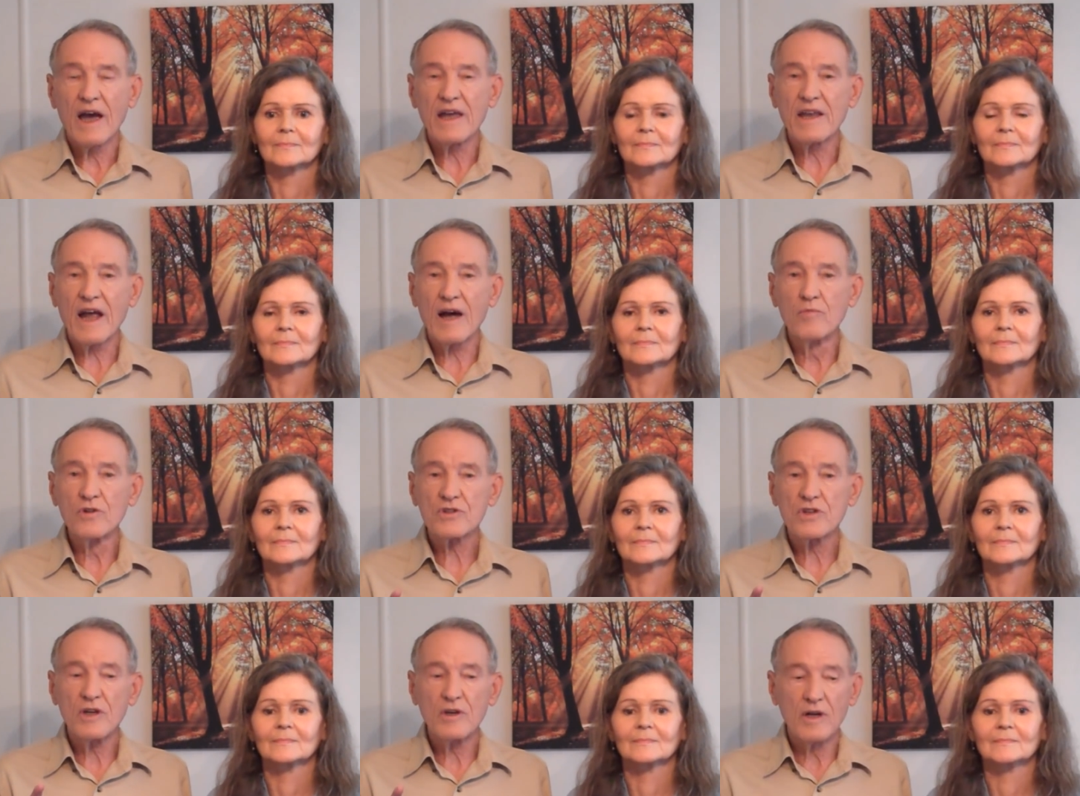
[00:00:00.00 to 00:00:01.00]
Speaker 1: And I want
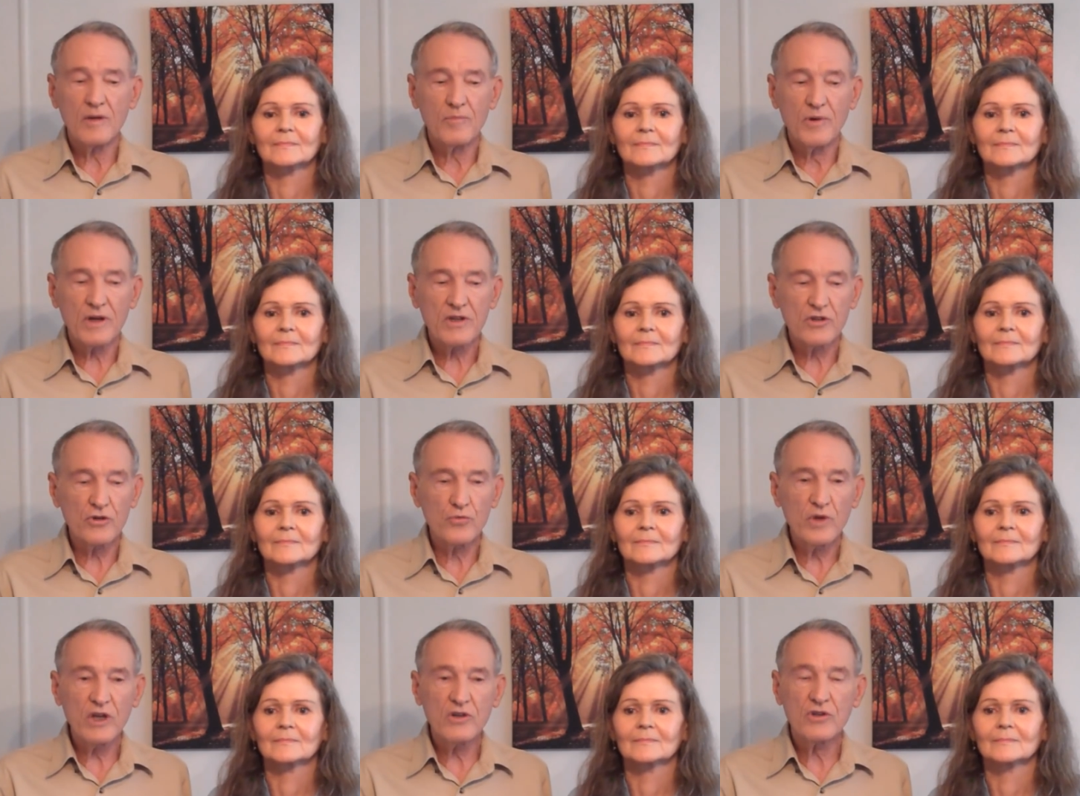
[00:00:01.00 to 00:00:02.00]
Duncan to
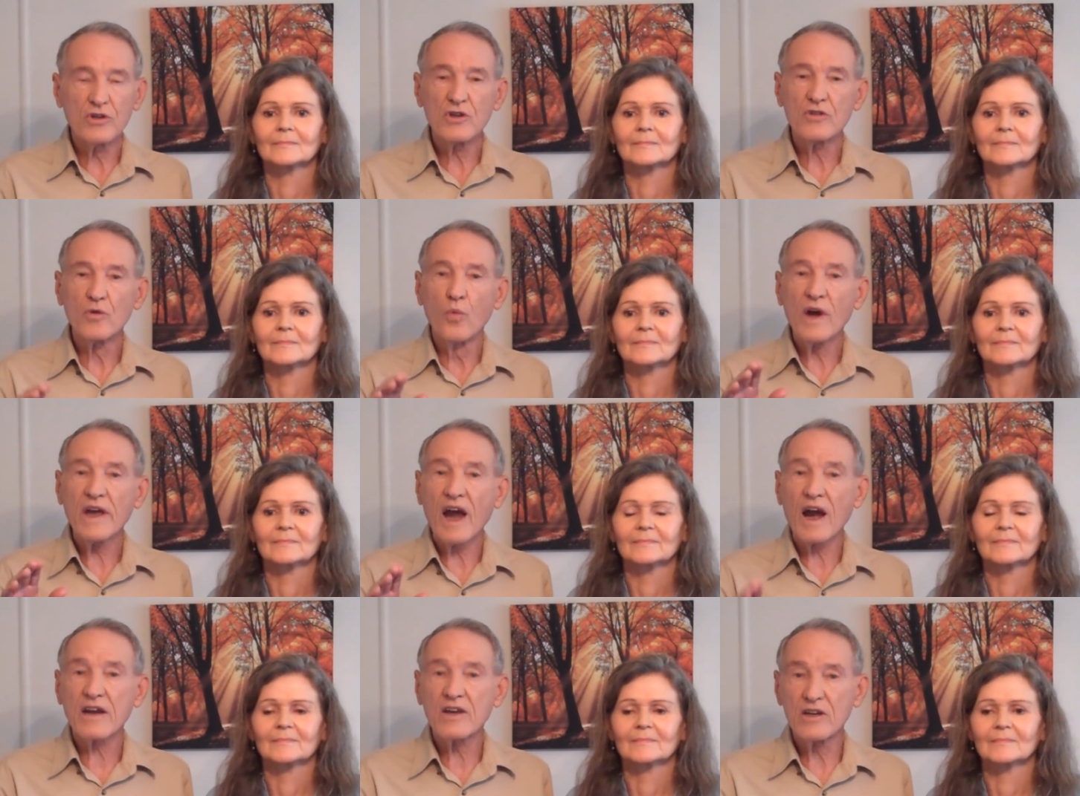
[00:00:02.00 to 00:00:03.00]
read to you the way
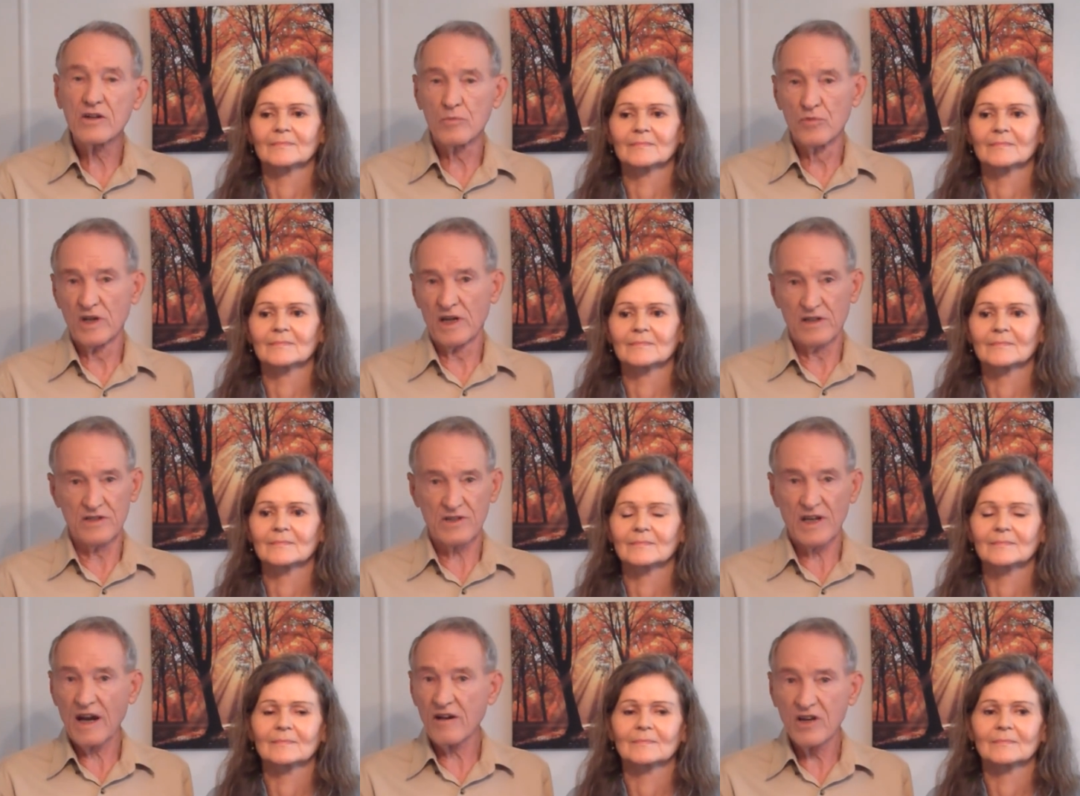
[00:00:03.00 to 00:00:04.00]
our kingdom really is.
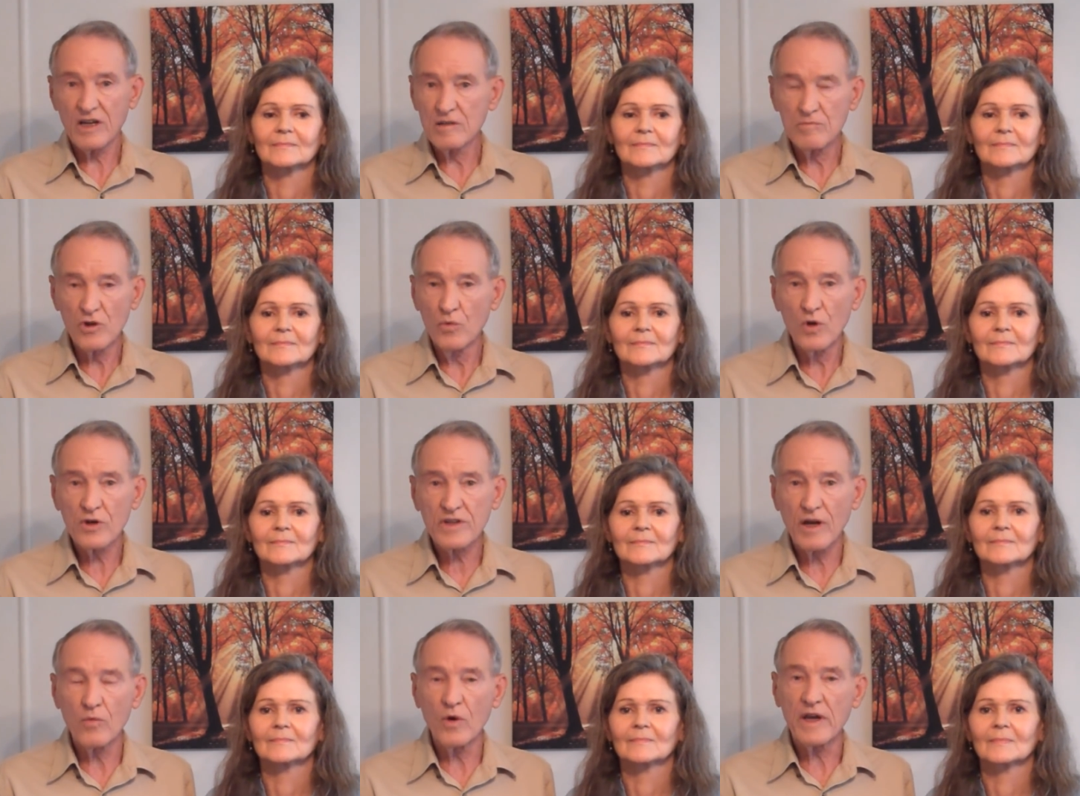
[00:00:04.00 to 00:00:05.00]
Our kingdom don't work
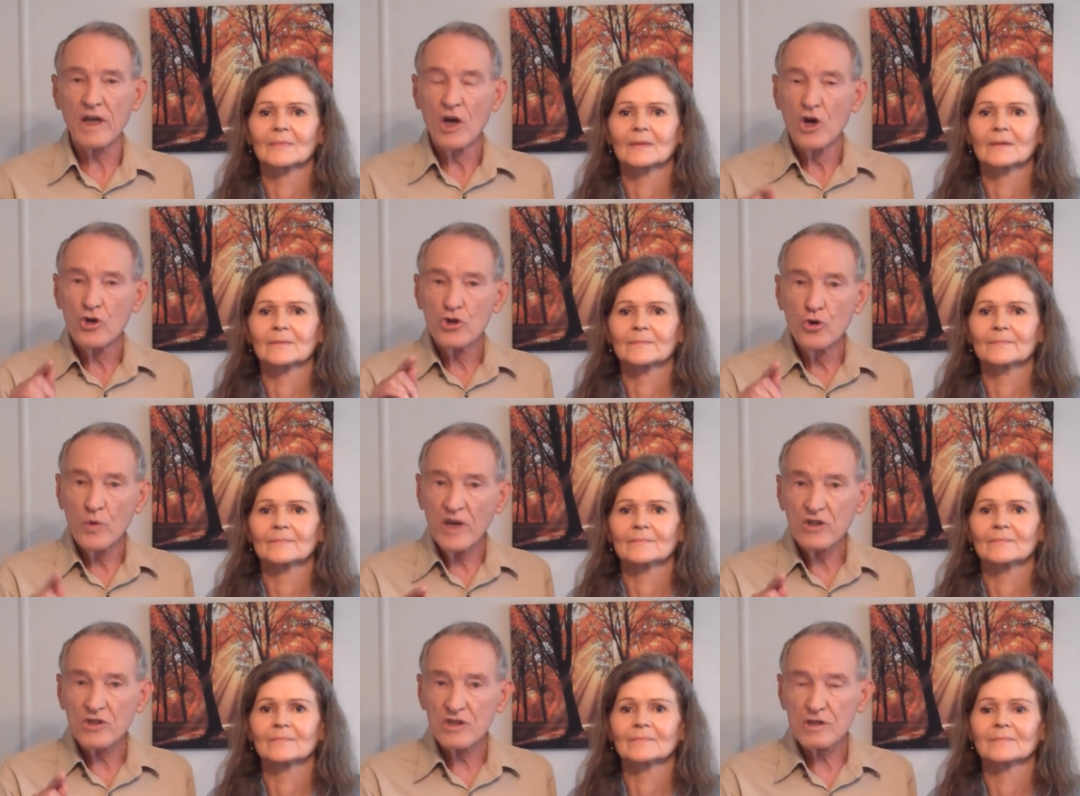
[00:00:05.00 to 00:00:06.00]
that way. You
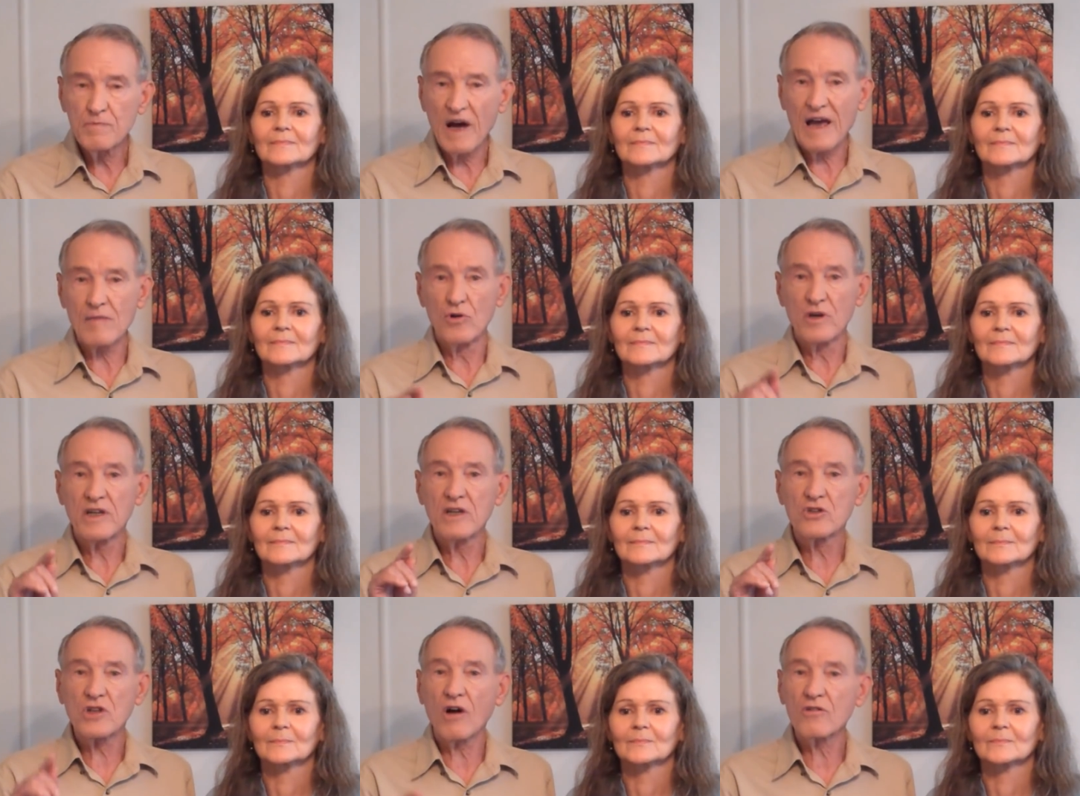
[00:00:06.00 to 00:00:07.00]
eat this Bible.
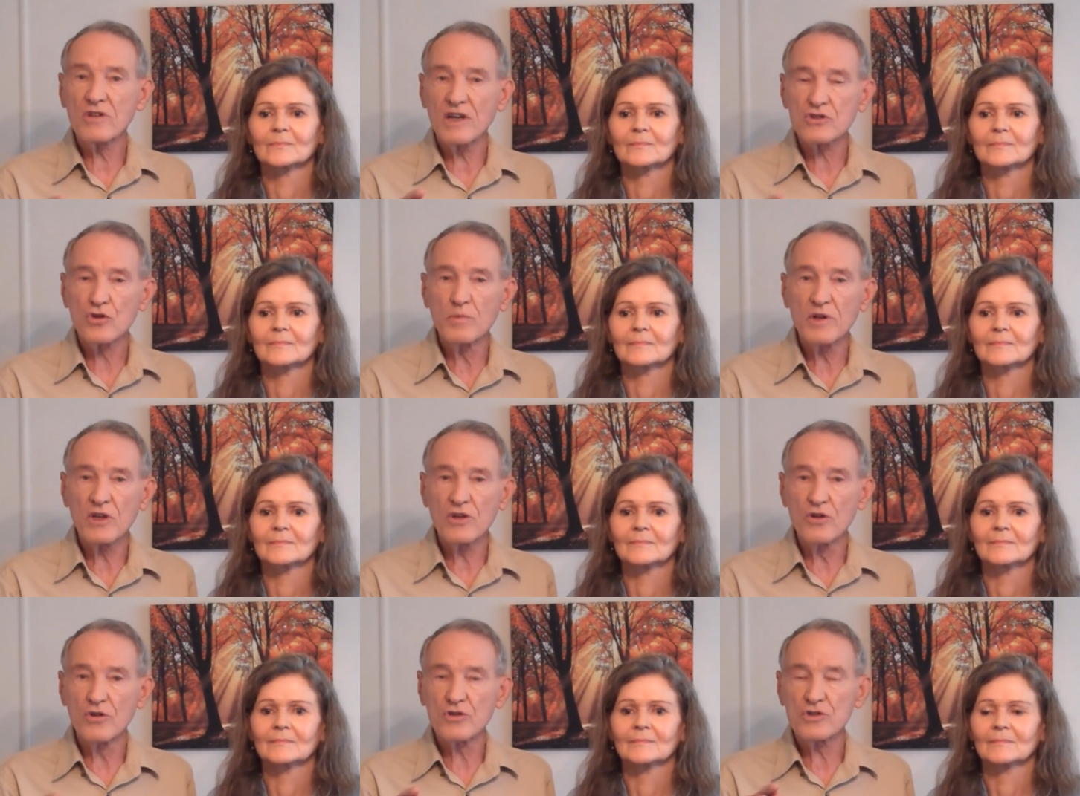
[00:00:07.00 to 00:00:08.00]
He taught that so many
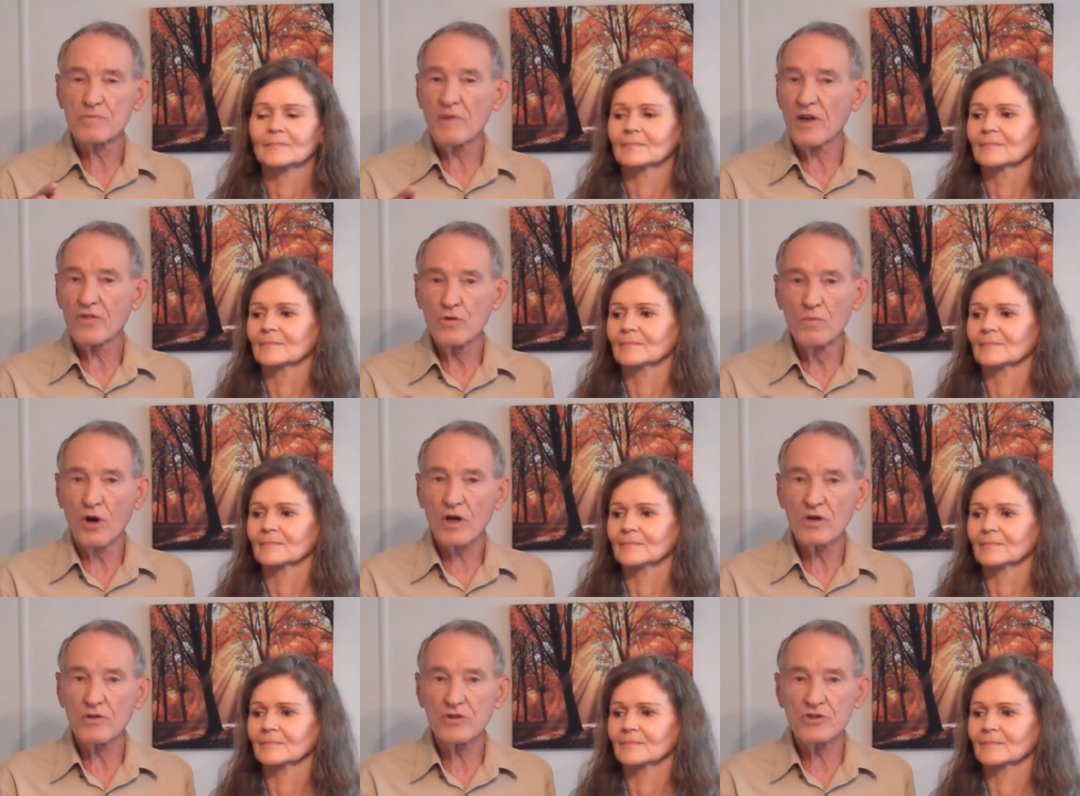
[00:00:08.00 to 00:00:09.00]
years, Matthew, Mark,
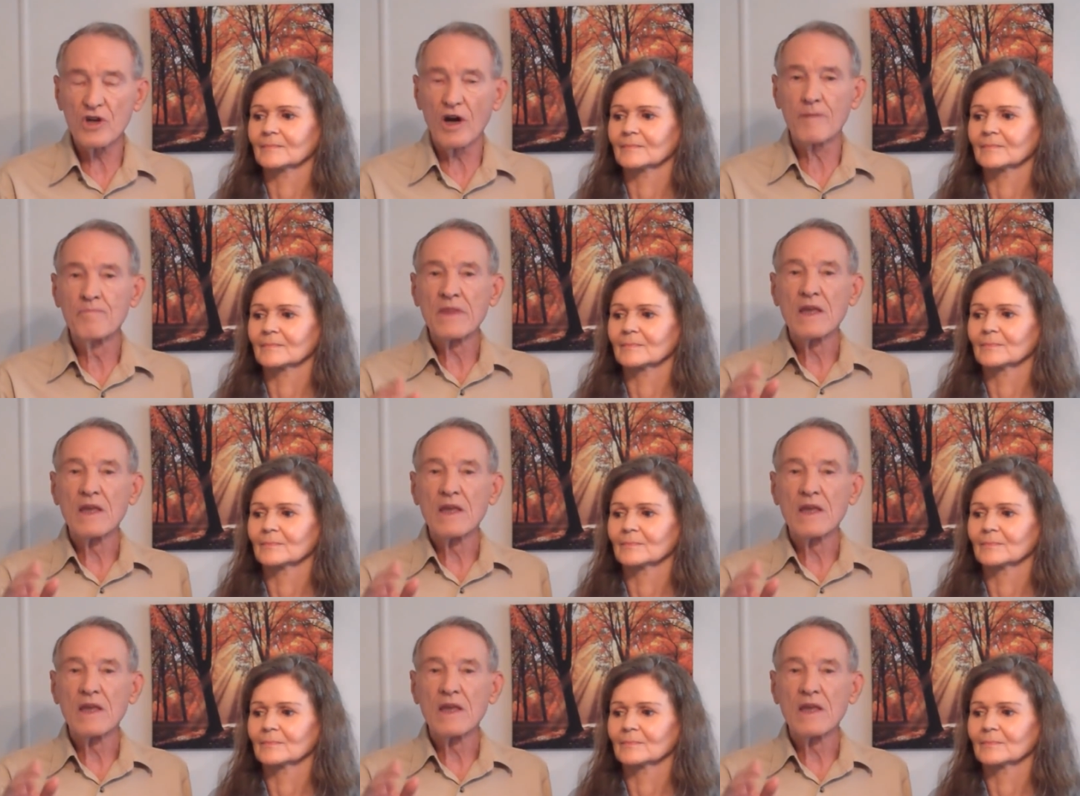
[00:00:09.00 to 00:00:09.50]
Luke, and John.